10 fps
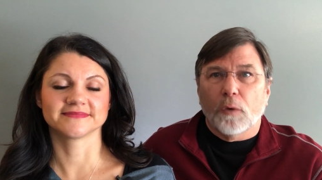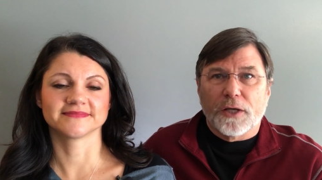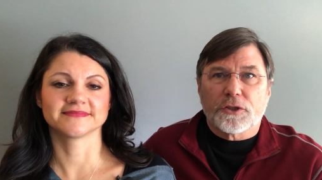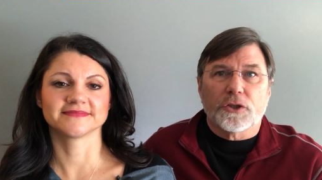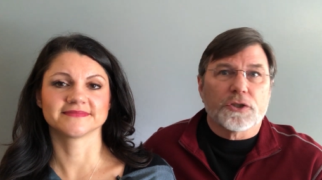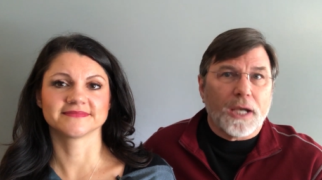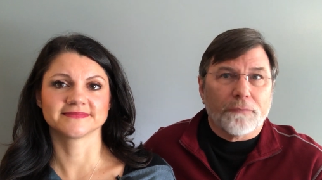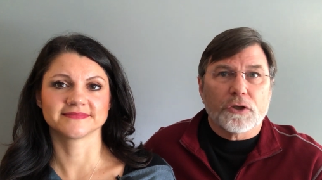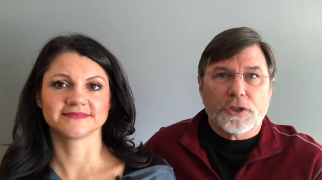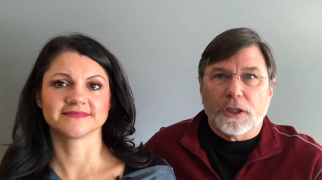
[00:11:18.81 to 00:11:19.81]
Speaker 1: questions
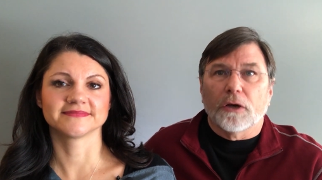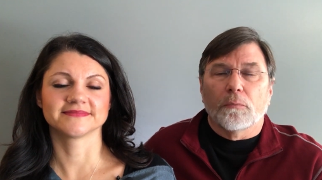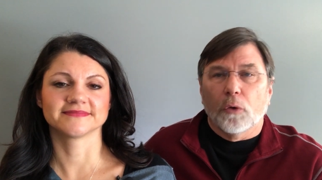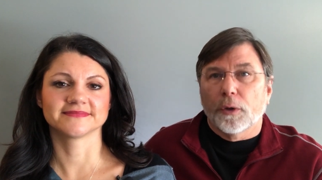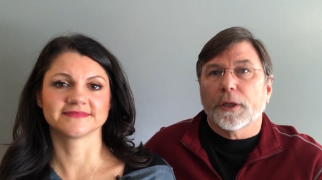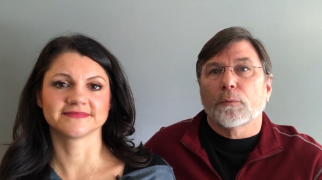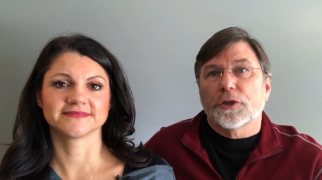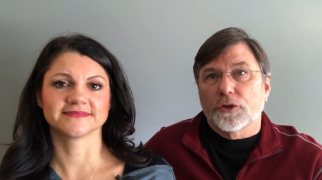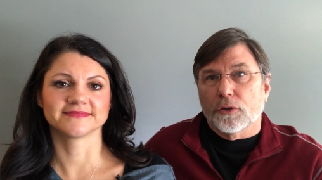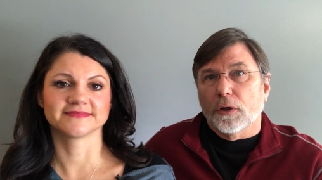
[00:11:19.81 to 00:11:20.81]
every single morning, and we
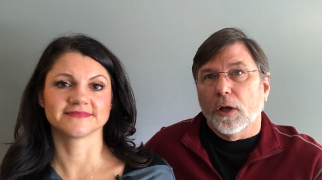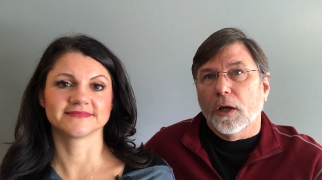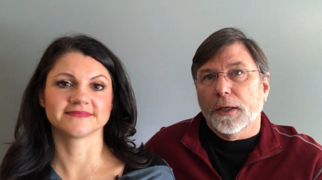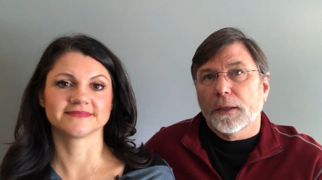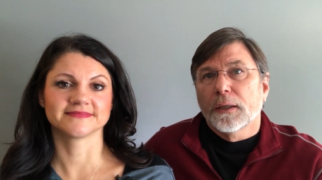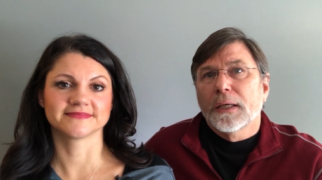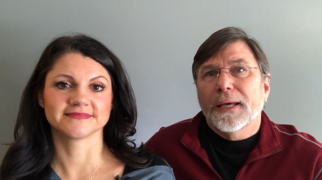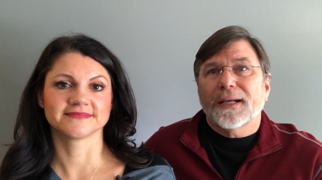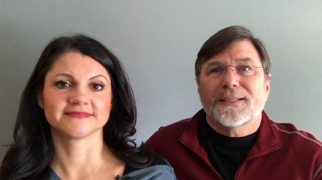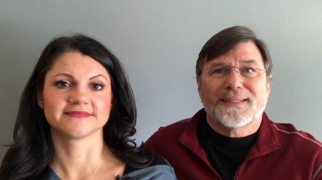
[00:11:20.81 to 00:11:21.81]
journal on it.
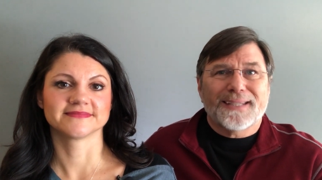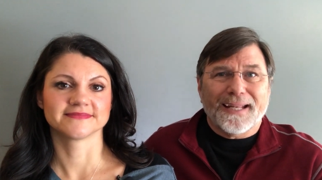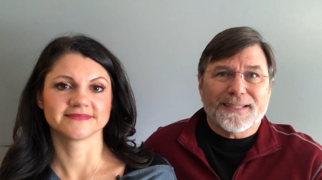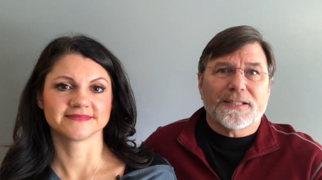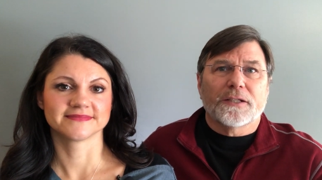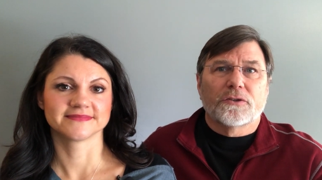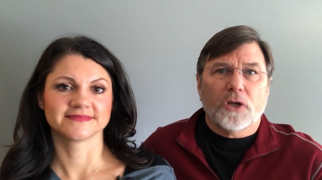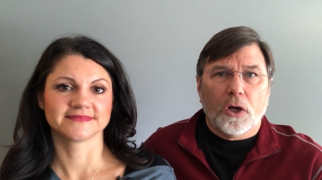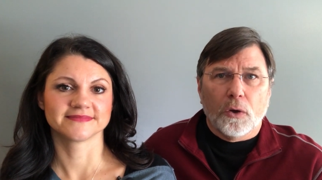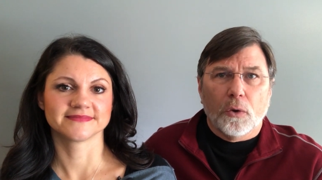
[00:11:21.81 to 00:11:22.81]
And it sets the
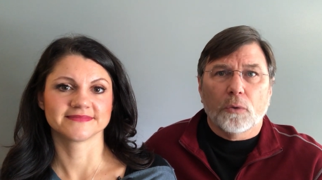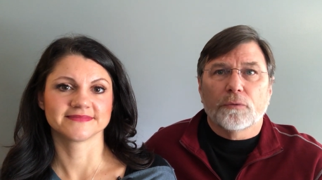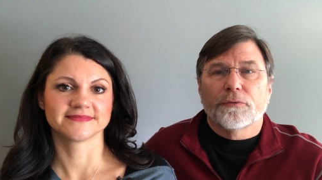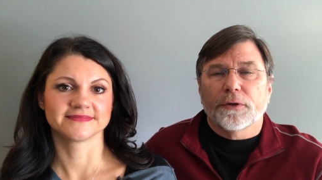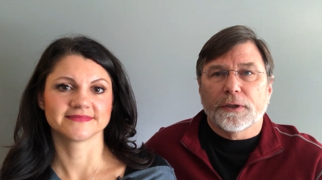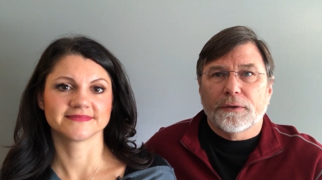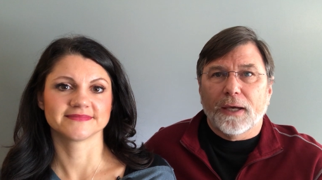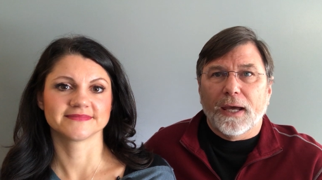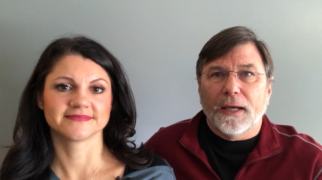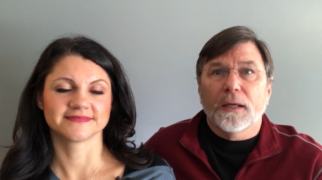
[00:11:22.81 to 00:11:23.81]
tone for the
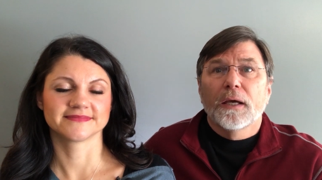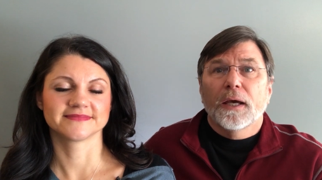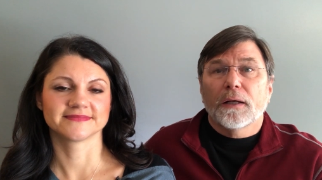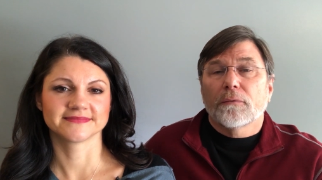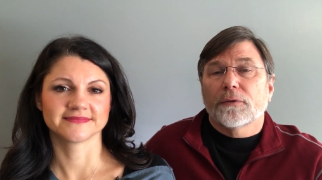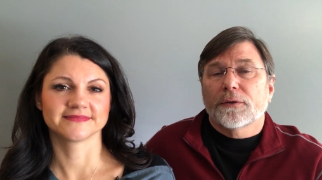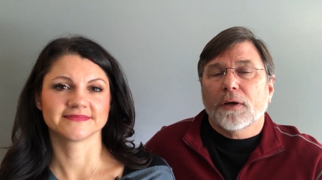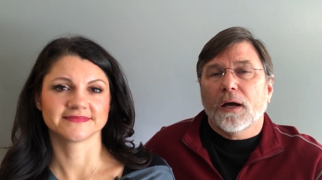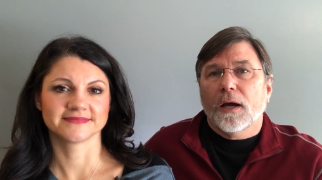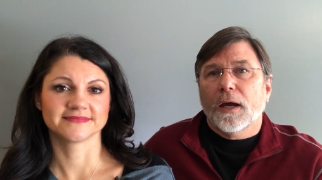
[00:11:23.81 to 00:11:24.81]
day. And over
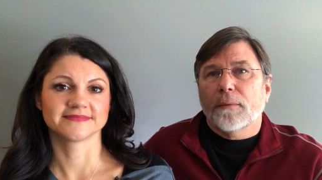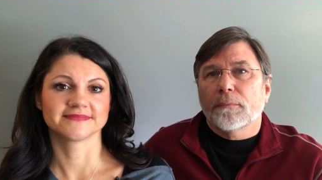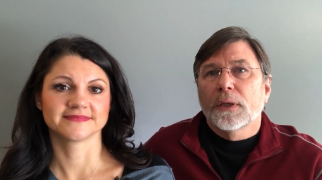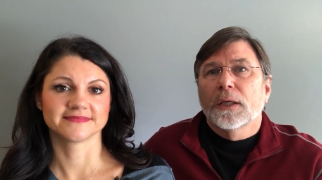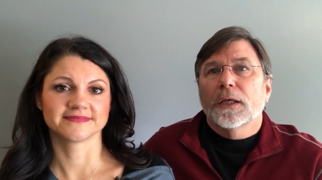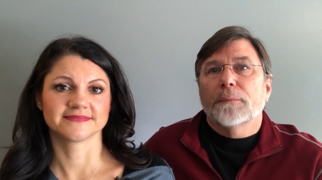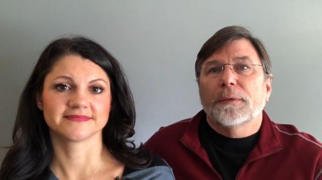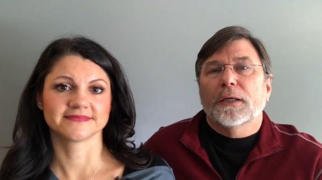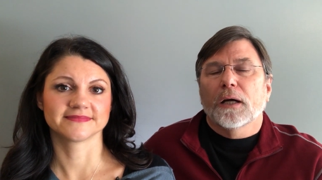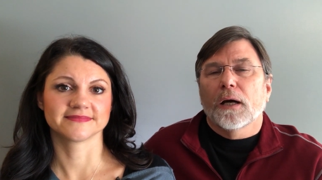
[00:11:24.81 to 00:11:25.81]
time, it
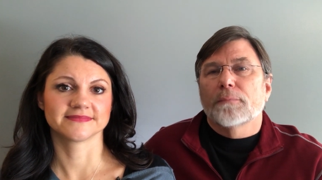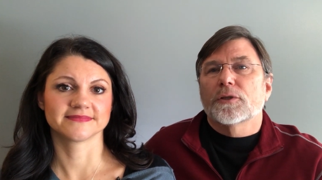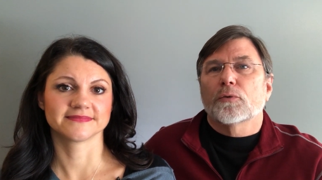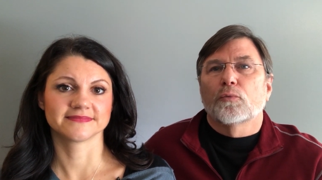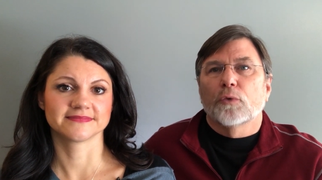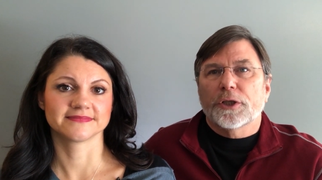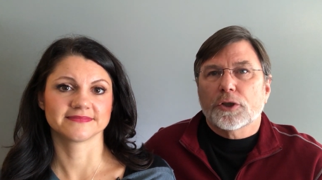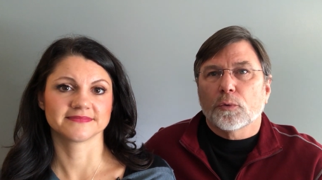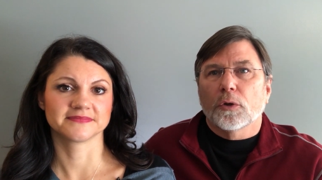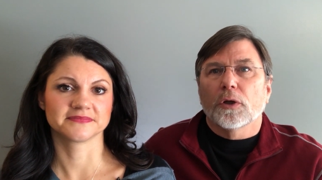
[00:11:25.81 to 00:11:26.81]
becomes
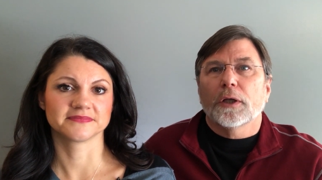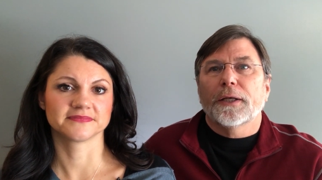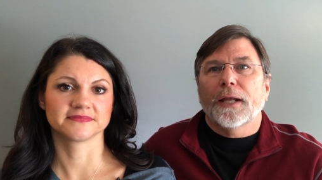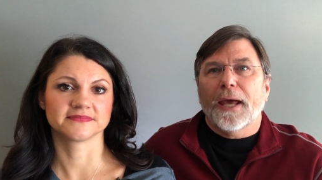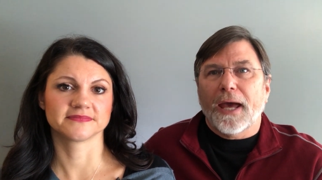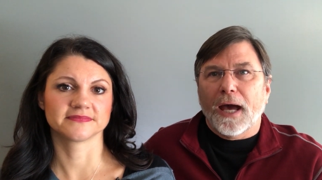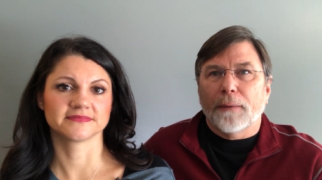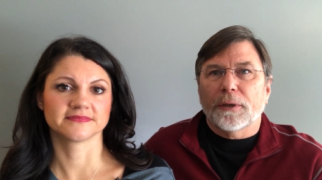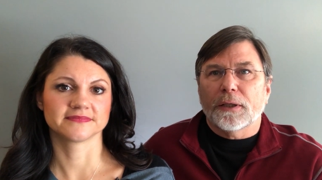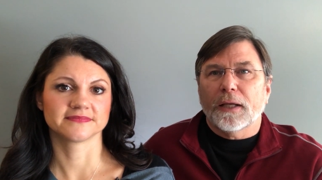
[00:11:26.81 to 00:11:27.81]
ritual and
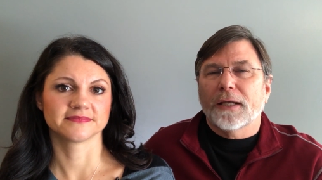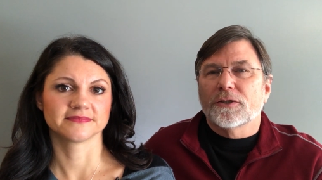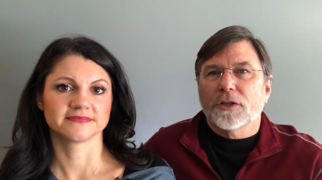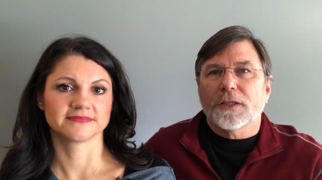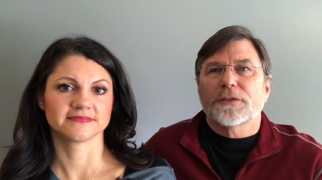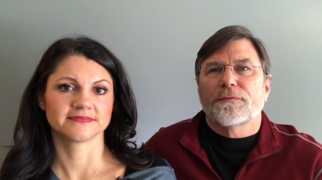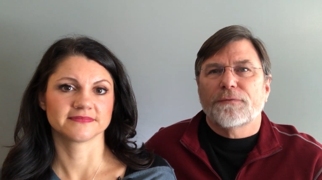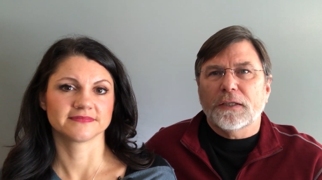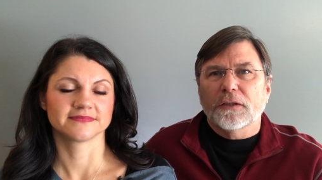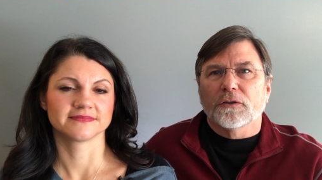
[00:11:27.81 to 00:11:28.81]
habit, and just
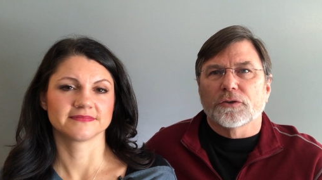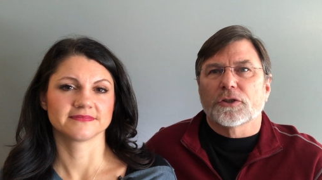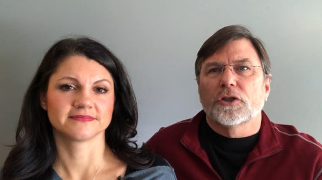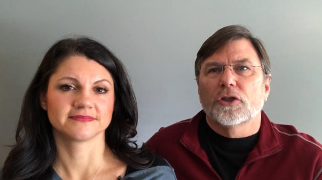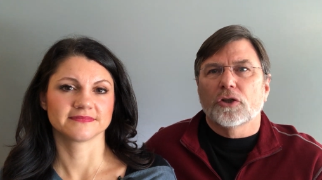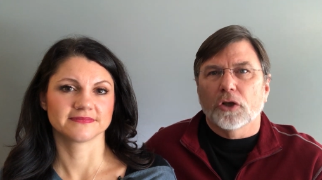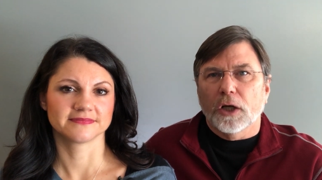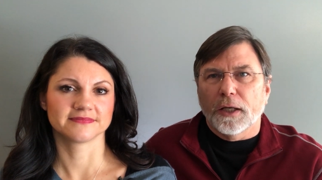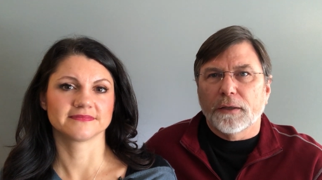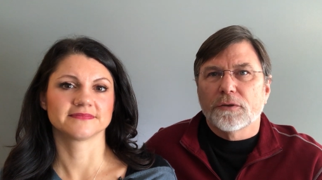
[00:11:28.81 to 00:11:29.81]
feels
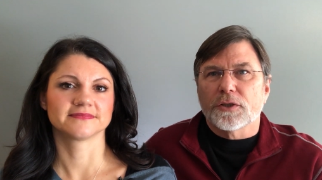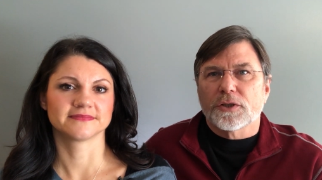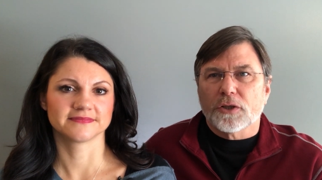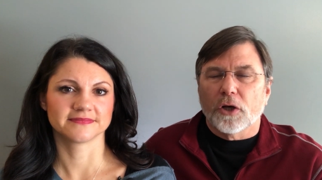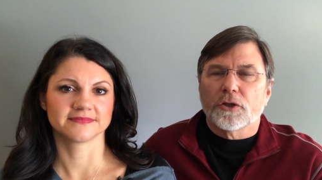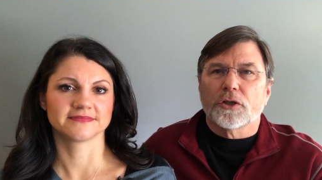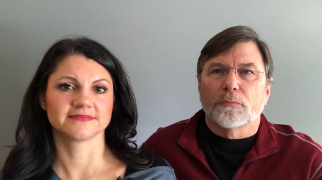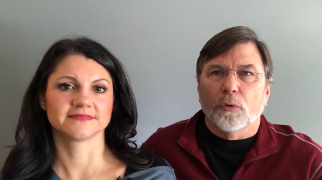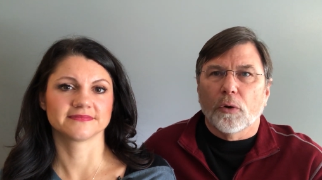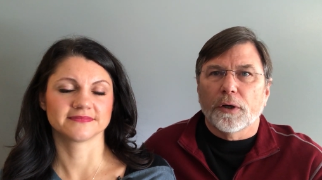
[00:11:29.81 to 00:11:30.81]
good to start
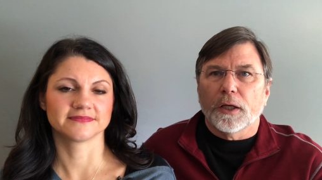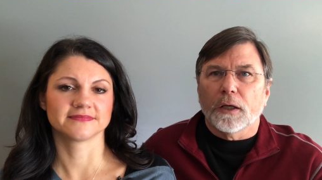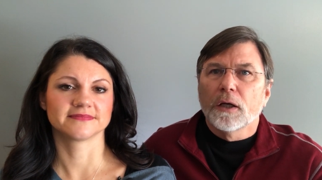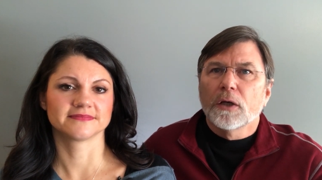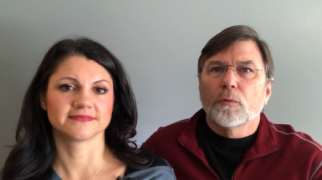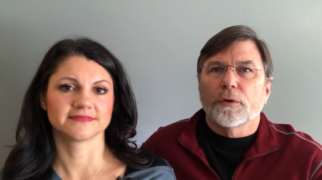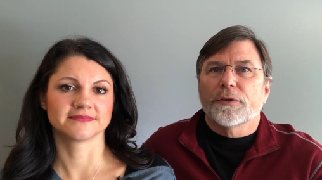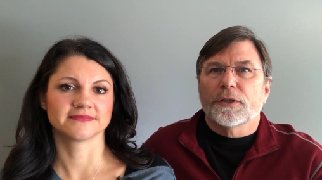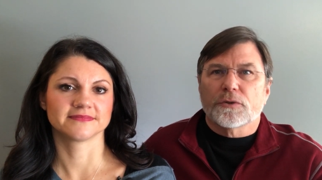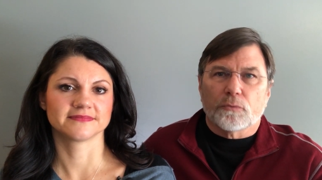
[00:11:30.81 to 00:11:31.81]
your morning
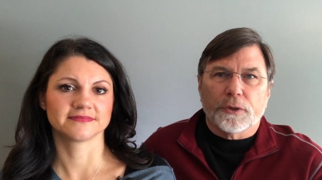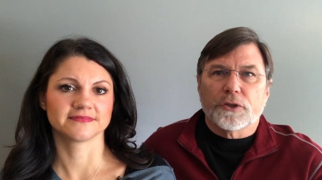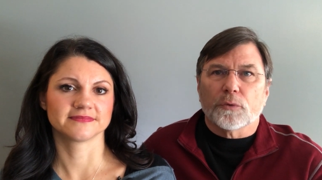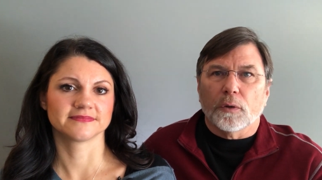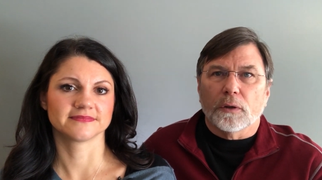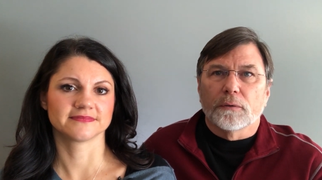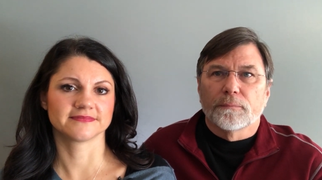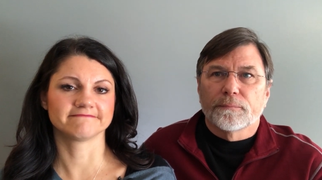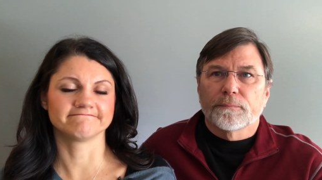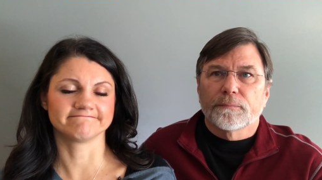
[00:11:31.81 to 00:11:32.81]
with this ritual.
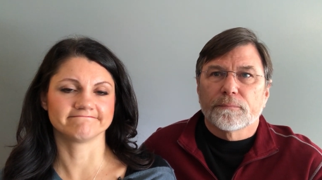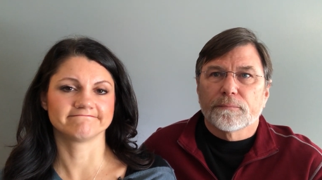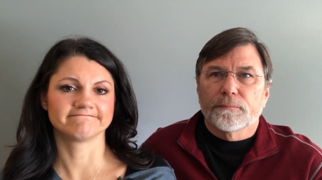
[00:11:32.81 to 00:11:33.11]
Mm-hmm.